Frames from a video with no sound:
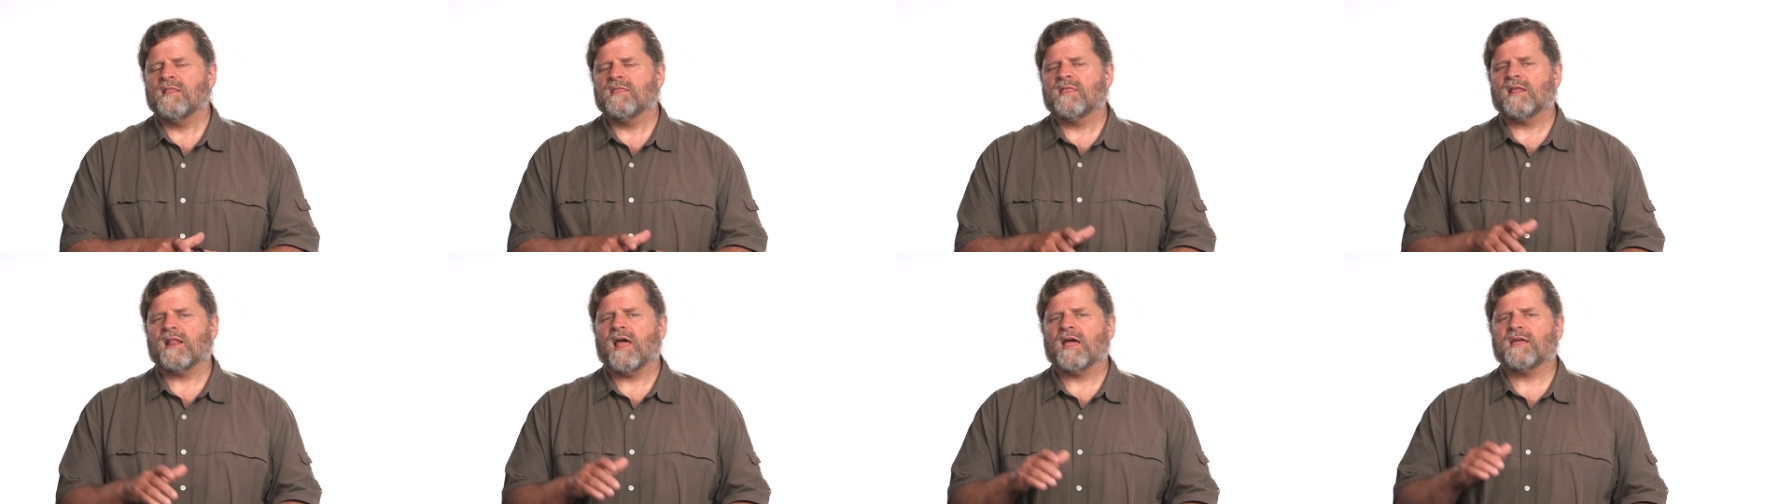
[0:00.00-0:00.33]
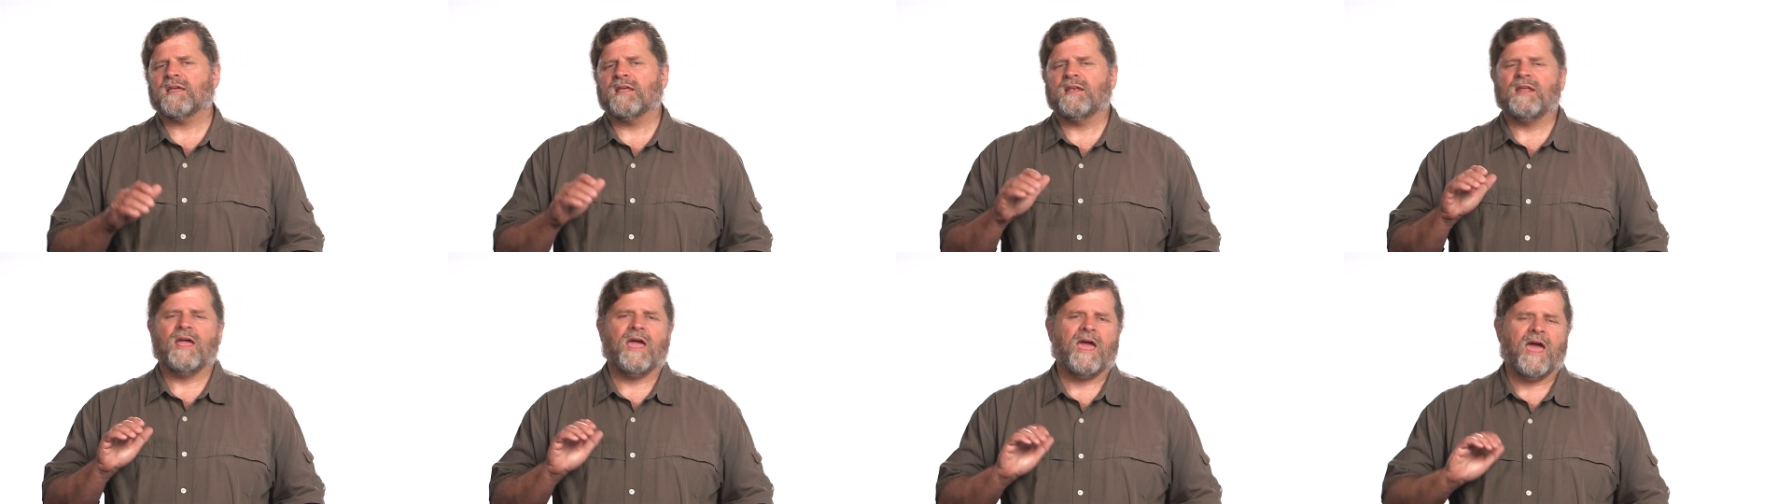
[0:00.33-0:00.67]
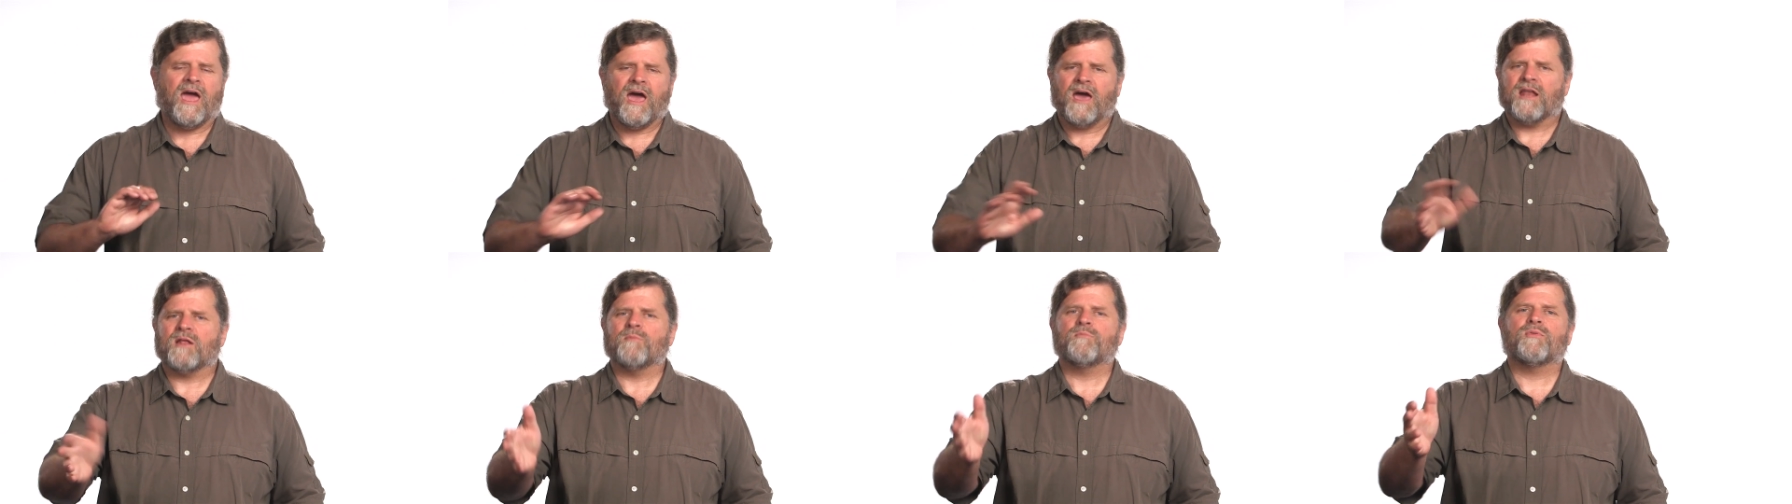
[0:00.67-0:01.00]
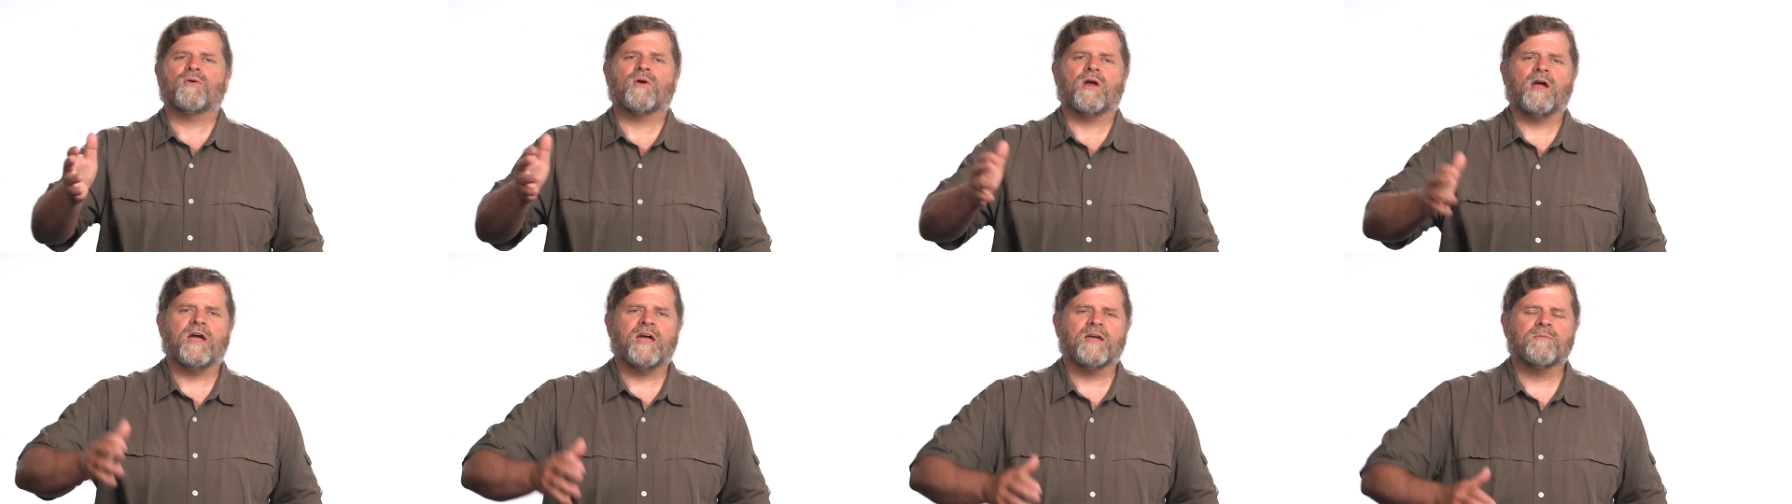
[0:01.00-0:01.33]
that I could add a
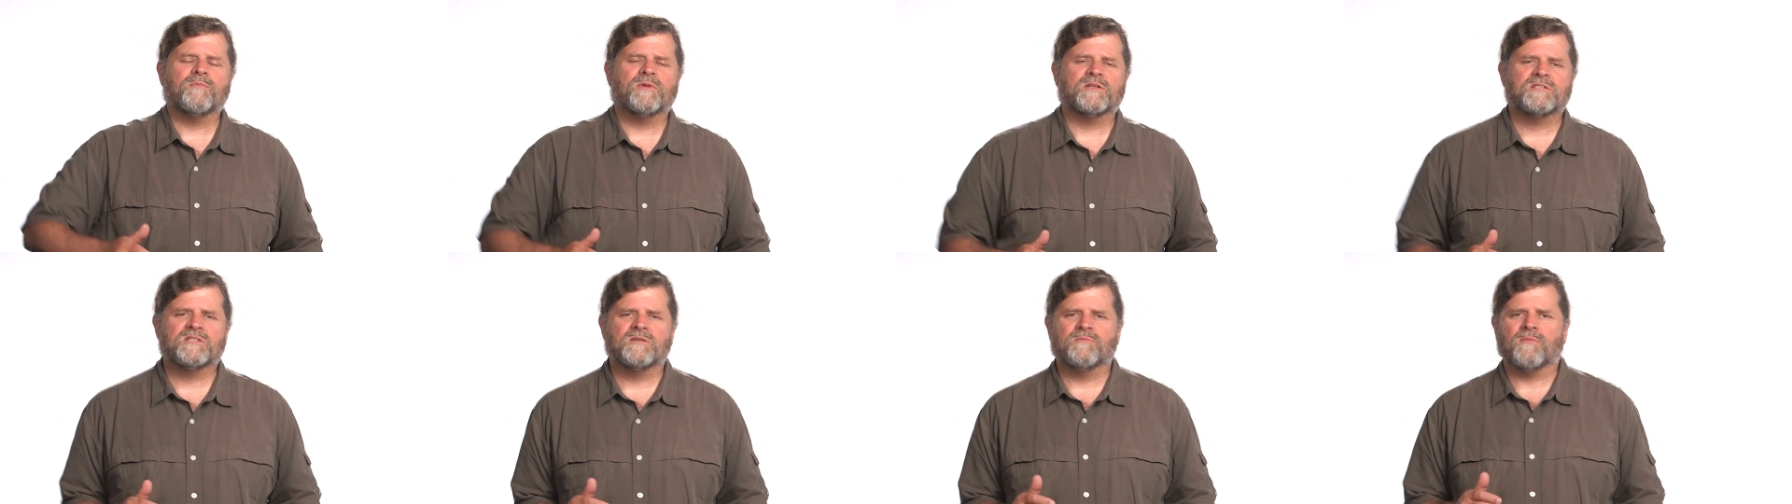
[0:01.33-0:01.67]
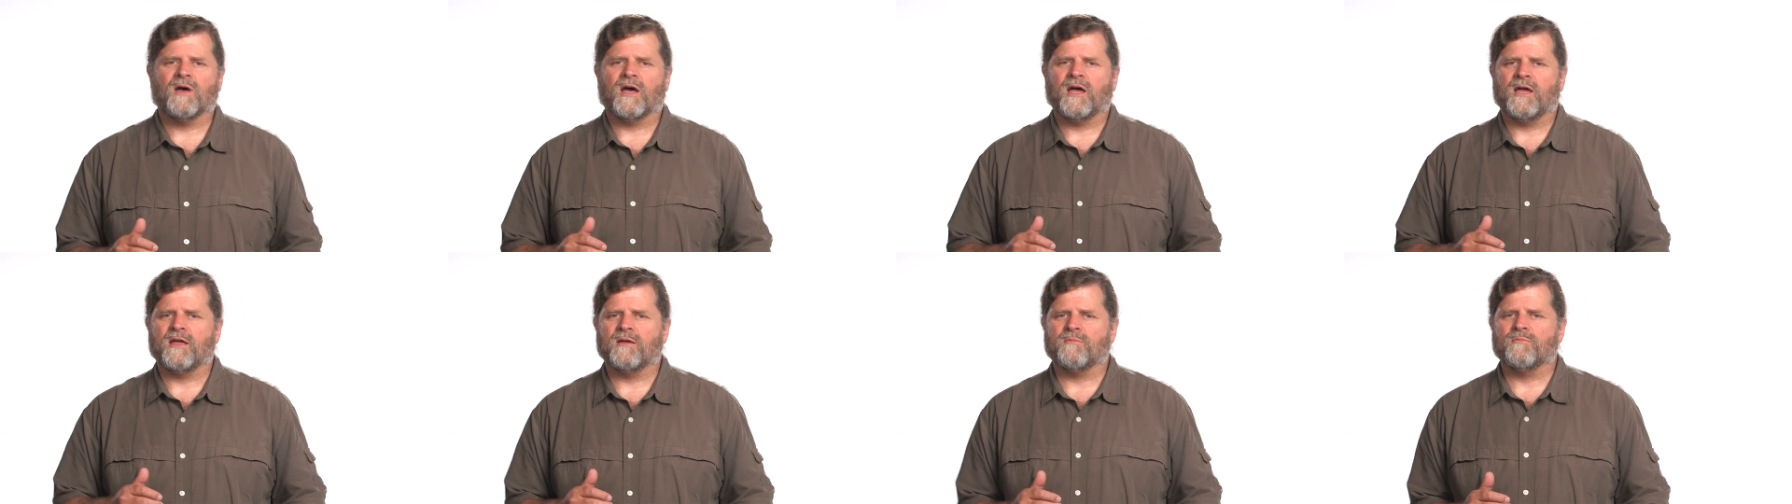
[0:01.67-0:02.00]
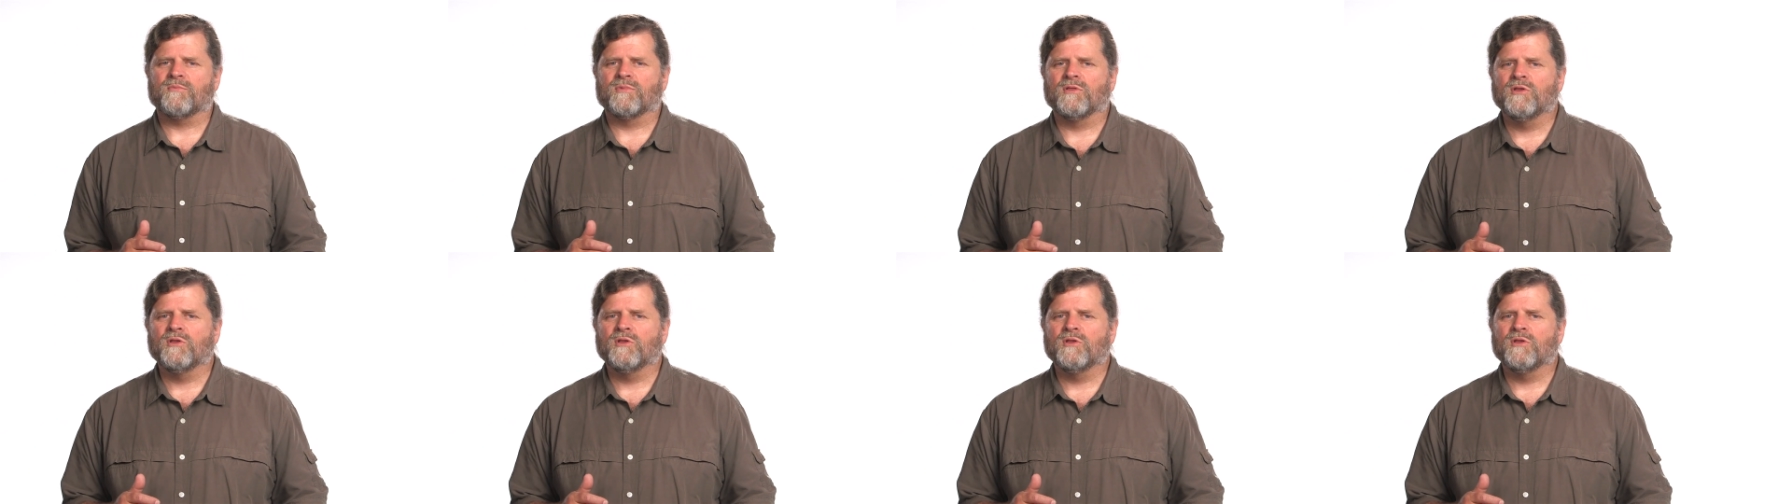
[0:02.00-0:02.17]
pragma to my